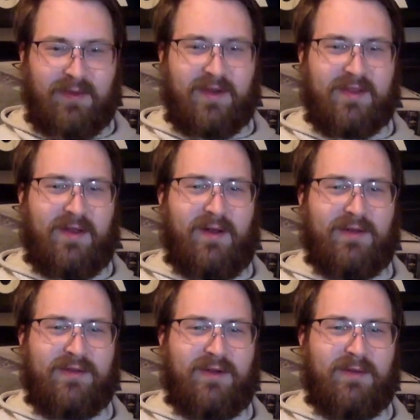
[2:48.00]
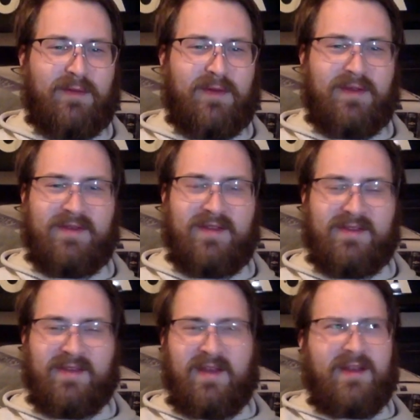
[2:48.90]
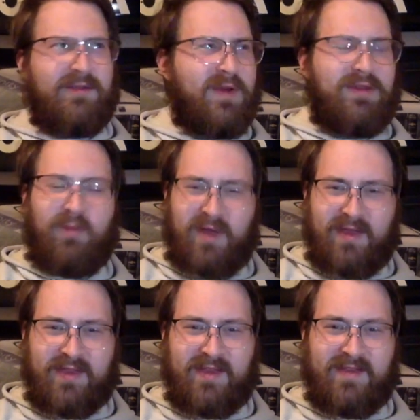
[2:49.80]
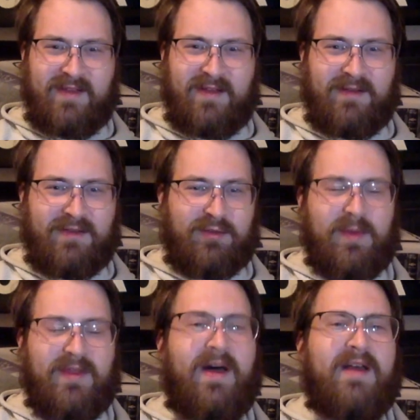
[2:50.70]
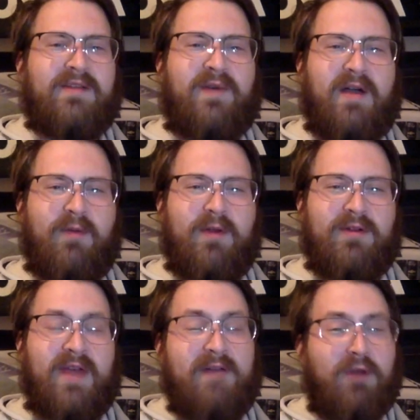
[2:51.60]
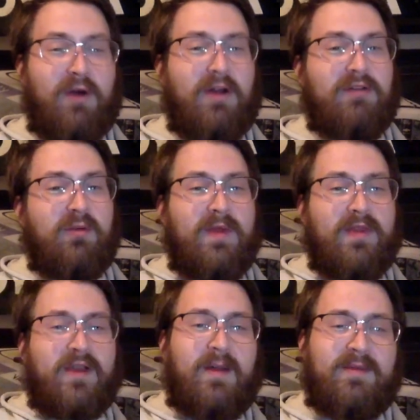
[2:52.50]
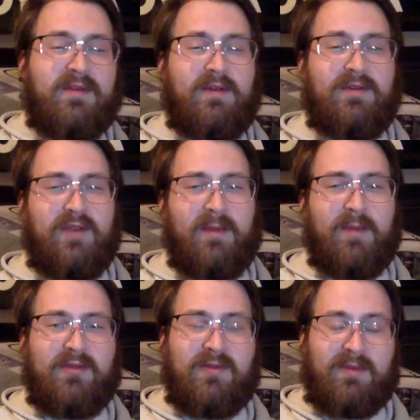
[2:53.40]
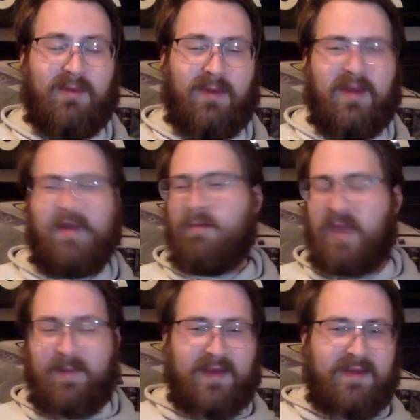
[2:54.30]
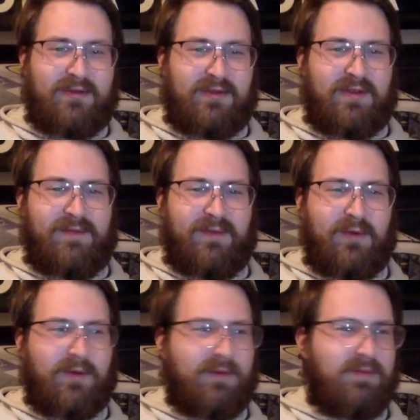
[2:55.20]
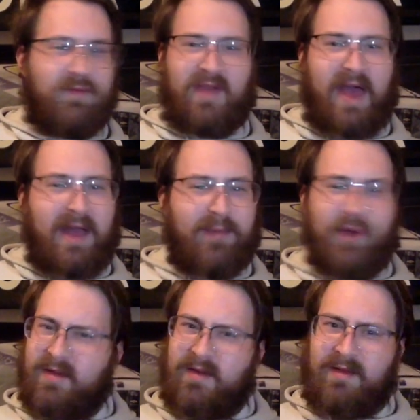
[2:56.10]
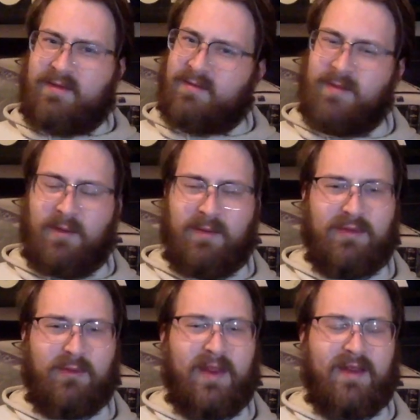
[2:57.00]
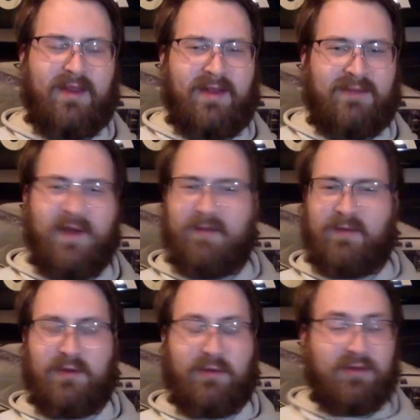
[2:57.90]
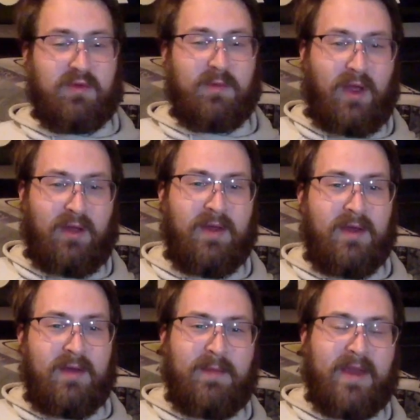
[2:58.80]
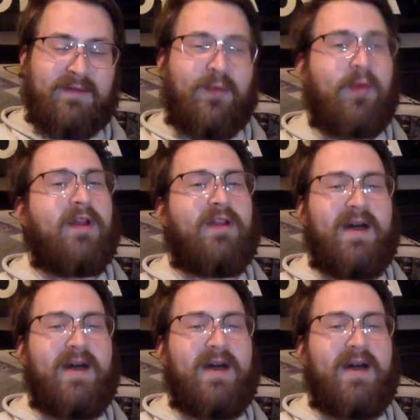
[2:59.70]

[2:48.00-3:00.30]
look at the All-Star since 2020. I think they said it was 3 of the last 5 winners have gone on to win the Cup Series championship. So maybe just a fluke stat, but it's 3 out of the last 5. Could Christopher Bell make it 4 out of the